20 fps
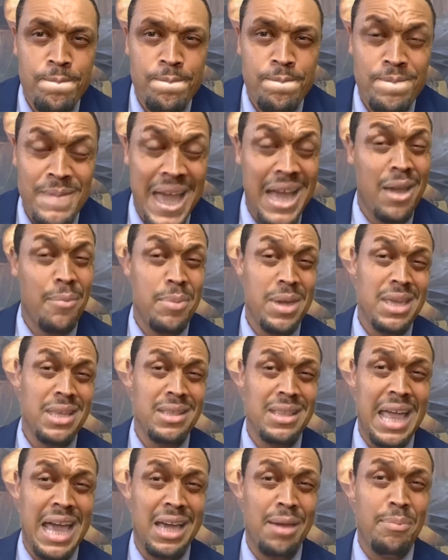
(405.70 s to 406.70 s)
that could be
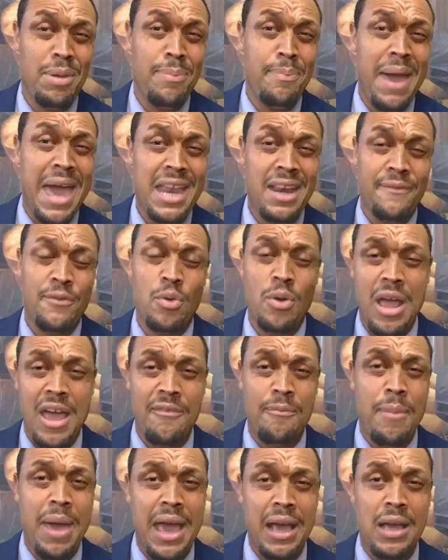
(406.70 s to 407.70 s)
that could be bad if you don't
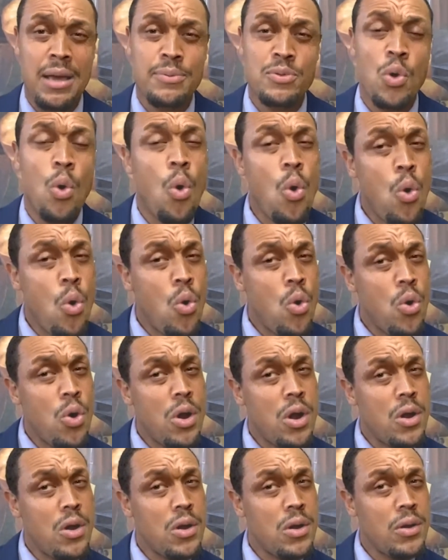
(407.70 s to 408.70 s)
have backups,
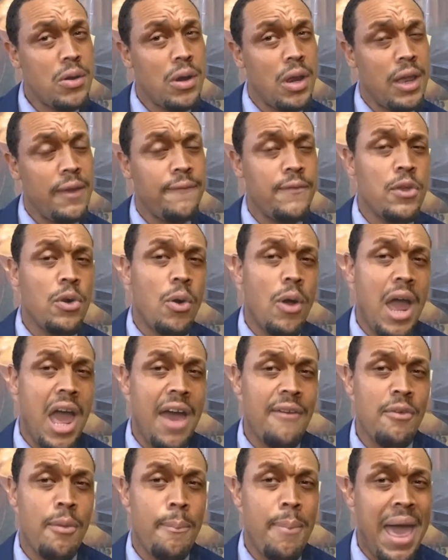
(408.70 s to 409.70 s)
or if you don't
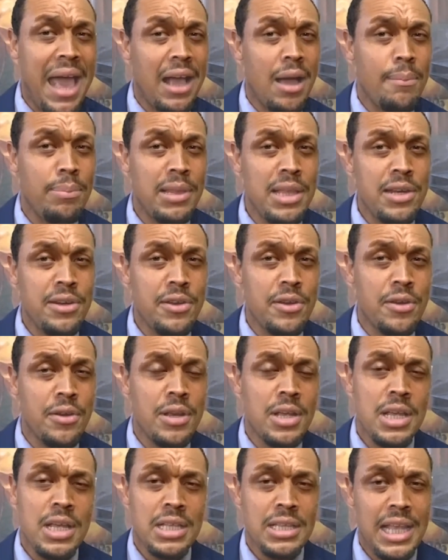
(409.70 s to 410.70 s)
have a backup lender
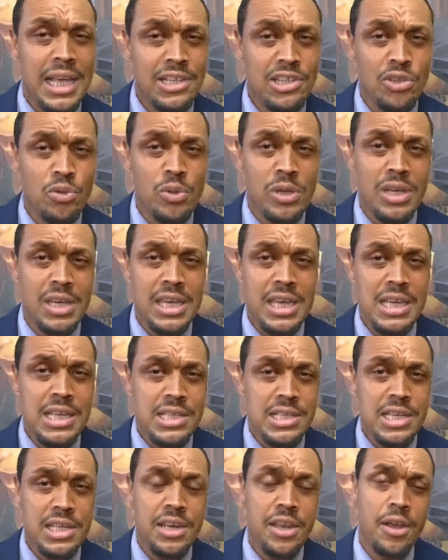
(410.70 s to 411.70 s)
that you can
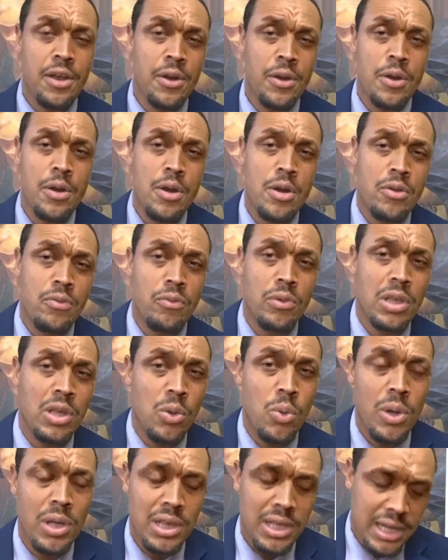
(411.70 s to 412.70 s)
ease in there really
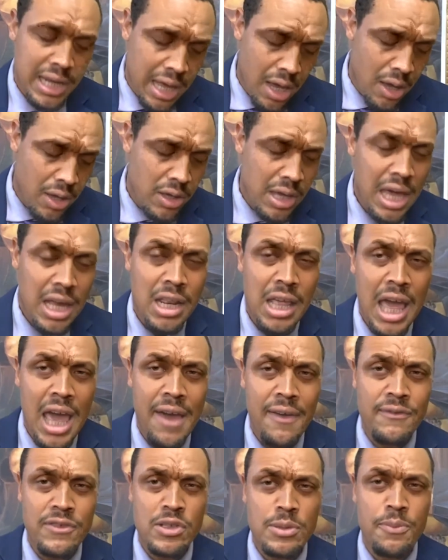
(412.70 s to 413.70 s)
quickly. Now you gotta
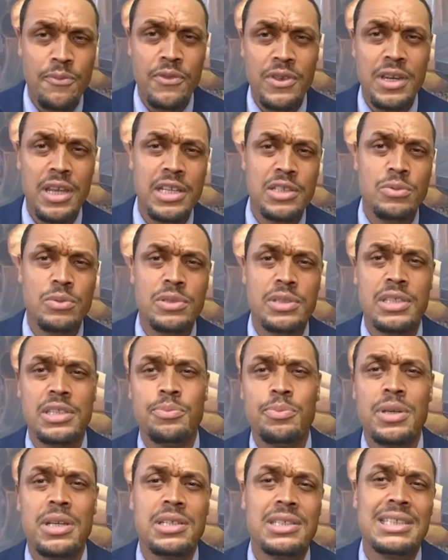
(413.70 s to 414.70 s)
have some finesse with this
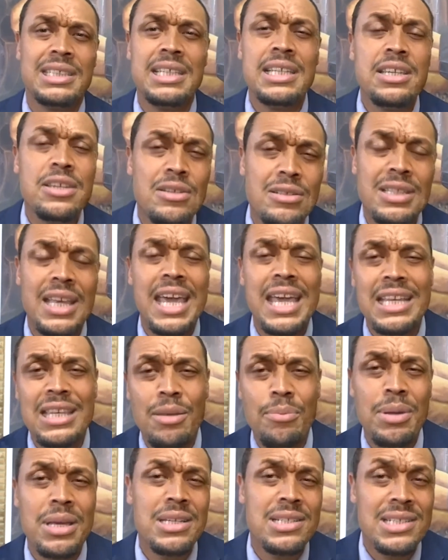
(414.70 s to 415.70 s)
because lenders hate to
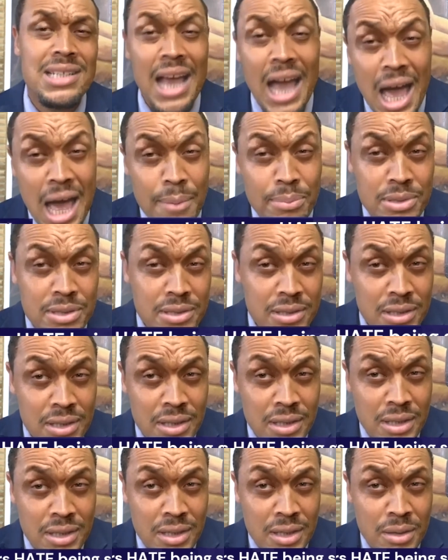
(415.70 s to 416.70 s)
be shopped.
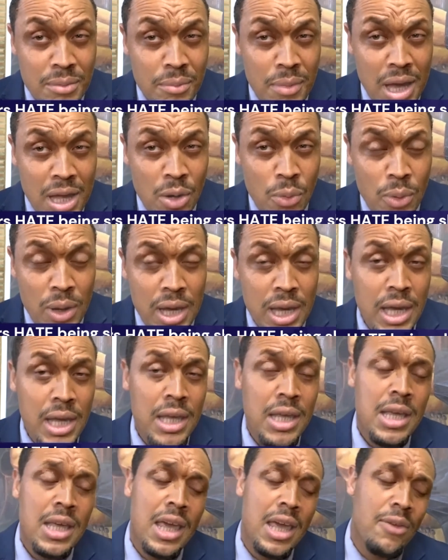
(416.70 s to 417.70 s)
By the way,
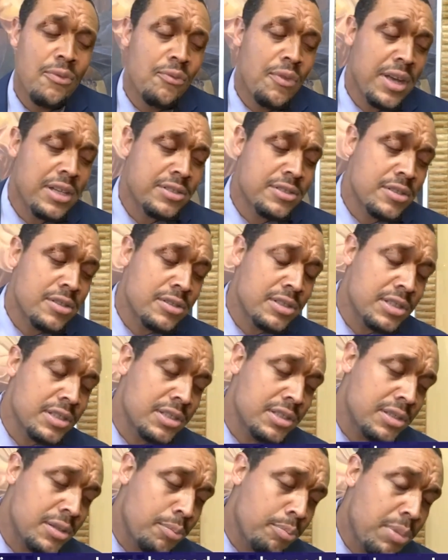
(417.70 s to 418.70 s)
investors, this
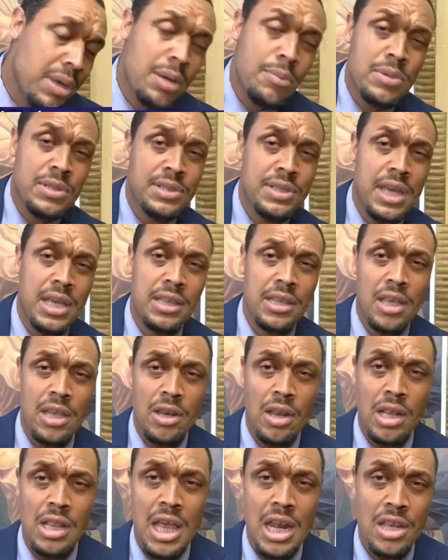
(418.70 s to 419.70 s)
is a big mistake
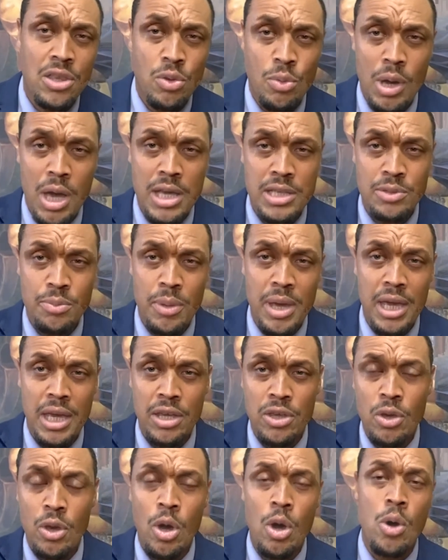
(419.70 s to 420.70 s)
that a lot of you guys make.
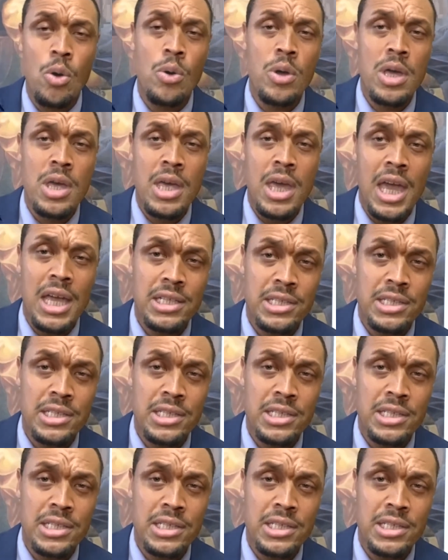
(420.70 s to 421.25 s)
You go and